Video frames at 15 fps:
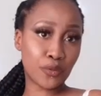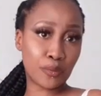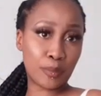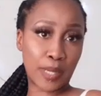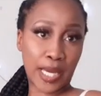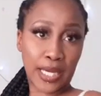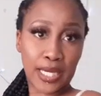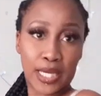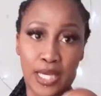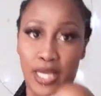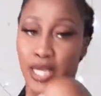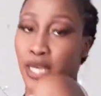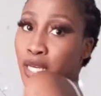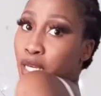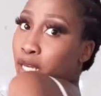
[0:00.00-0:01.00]
the back.
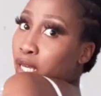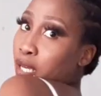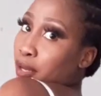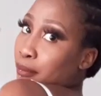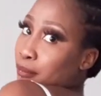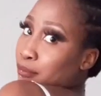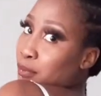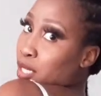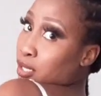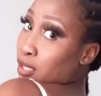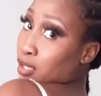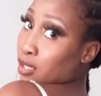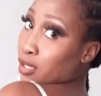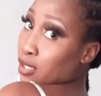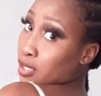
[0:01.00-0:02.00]

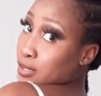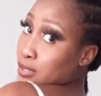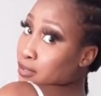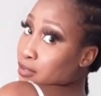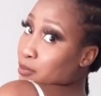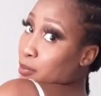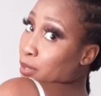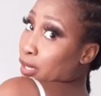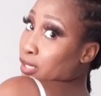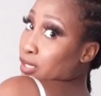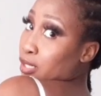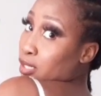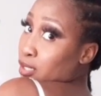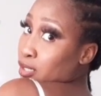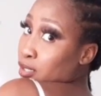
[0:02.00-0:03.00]
Look at the
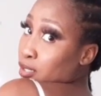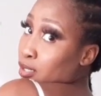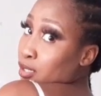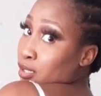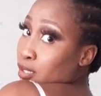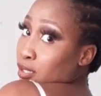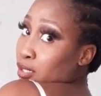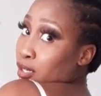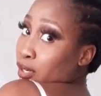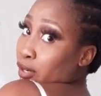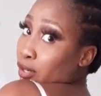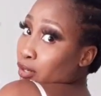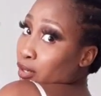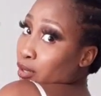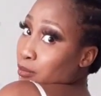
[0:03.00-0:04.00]
back.
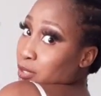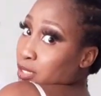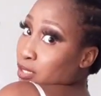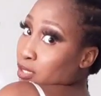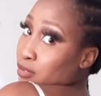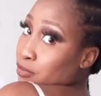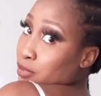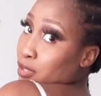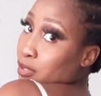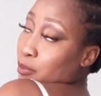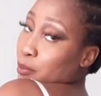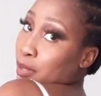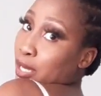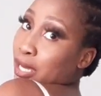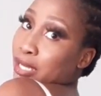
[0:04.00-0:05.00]
I'm in love with the
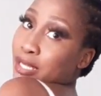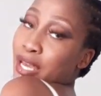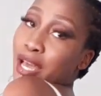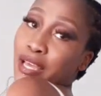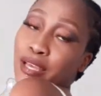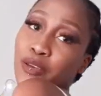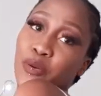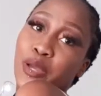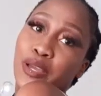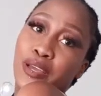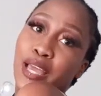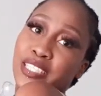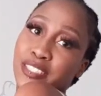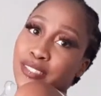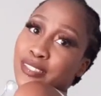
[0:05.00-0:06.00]
back.
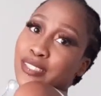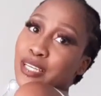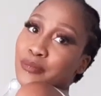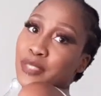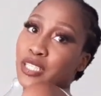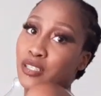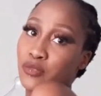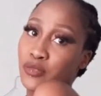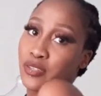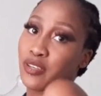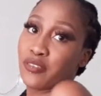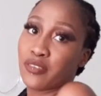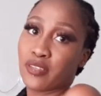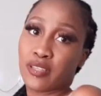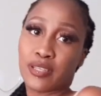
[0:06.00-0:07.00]
Actually, I'm in love with
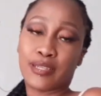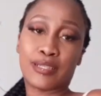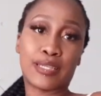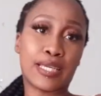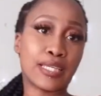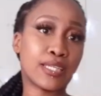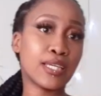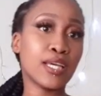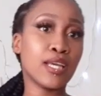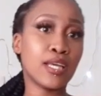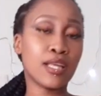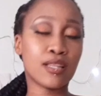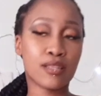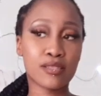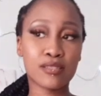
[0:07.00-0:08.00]
everything. Like,
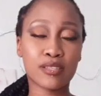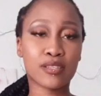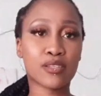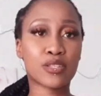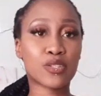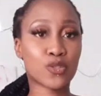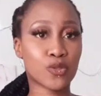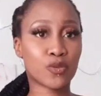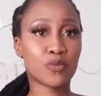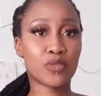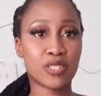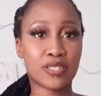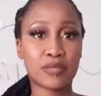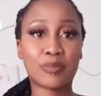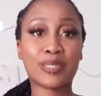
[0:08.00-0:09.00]
this thing is so
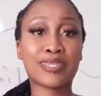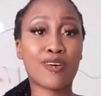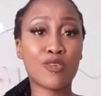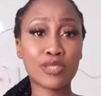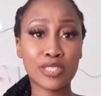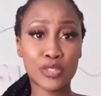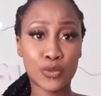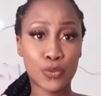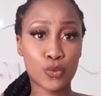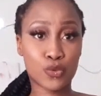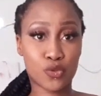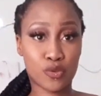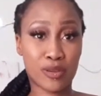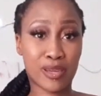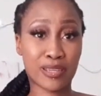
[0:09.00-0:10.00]
pretty, but there are only two
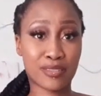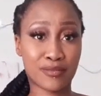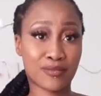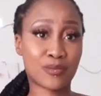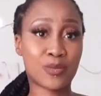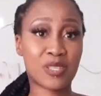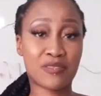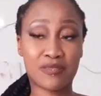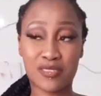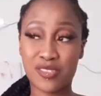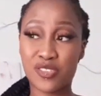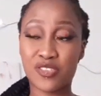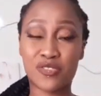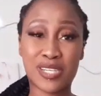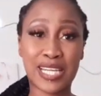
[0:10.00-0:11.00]
strikes for me.
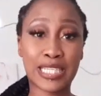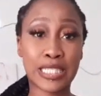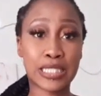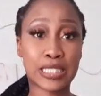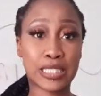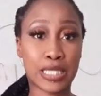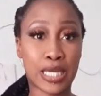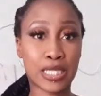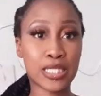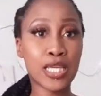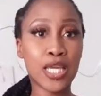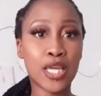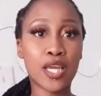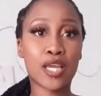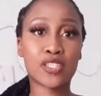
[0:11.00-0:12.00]
First strike is that
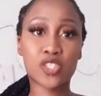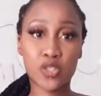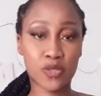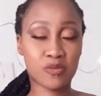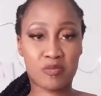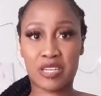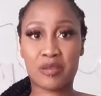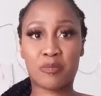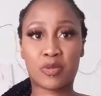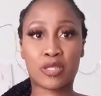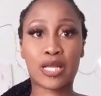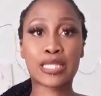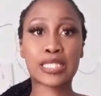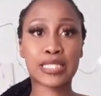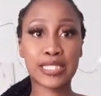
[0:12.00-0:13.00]
it shows my nipple, and the